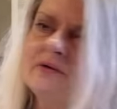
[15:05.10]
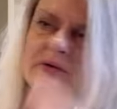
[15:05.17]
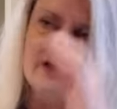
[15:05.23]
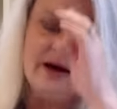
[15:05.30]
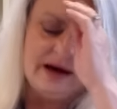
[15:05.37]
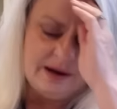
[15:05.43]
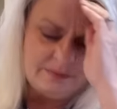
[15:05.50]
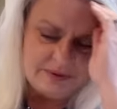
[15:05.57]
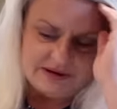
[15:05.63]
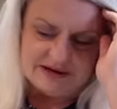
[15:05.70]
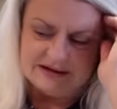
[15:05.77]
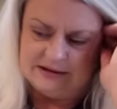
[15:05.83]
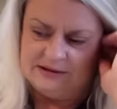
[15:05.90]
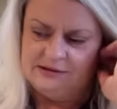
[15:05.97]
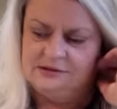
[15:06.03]
the happy
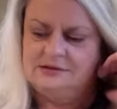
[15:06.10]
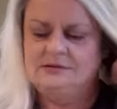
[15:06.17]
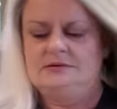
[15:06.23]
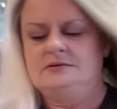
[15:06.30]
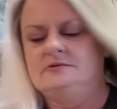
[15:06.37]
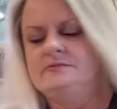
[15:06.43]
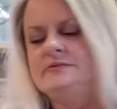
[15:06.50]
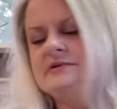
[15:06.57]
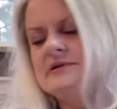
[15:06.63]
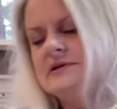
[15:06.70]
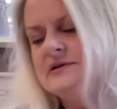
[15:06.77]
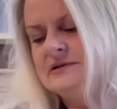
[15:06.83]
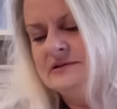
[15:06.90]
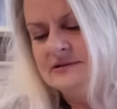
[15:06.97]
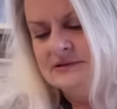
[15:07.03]
days. Oh,
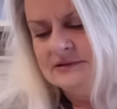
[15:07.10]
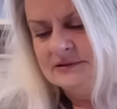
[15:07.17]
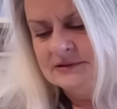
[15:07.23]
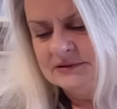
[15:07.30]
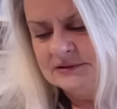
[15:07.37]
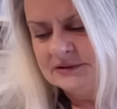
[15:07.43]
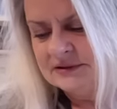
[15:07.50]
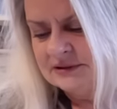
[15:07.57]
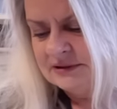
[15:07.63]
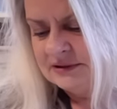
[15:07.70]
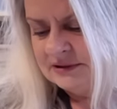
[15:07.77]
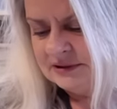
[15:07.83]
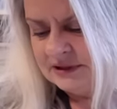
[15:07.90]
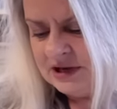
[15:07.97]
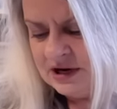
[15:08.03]
my.
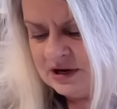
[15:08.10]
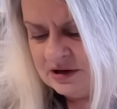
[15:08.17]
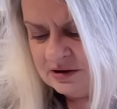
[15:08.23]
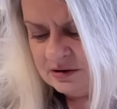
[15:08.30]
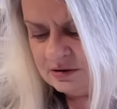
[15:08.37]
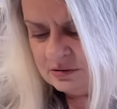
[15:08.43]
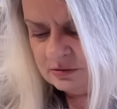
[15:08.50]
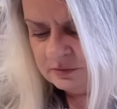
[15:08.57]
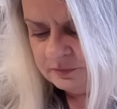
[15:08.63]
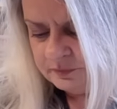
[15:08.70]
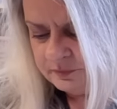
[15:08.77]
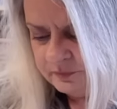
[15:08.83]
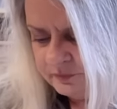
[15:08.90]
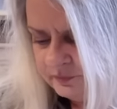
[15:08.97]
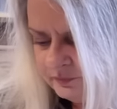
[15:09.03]
You know,
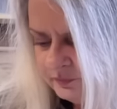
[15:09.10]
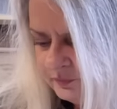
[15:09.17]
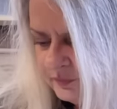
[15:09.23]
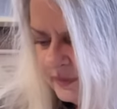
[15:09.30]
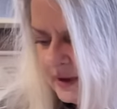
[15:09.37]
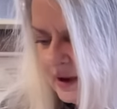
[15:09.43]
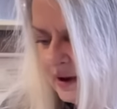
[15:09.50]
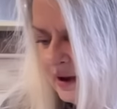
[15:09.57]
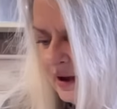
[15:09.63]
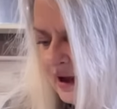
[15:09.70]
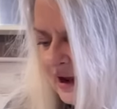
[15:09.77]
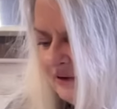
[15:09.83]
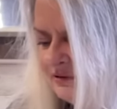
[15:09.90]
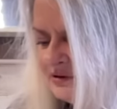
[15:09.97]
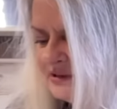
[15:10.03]

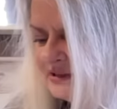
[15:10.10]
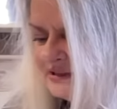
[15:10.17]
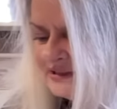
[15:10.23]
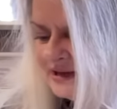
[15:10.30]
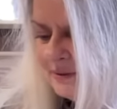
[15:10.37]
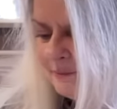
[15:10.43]
ever since I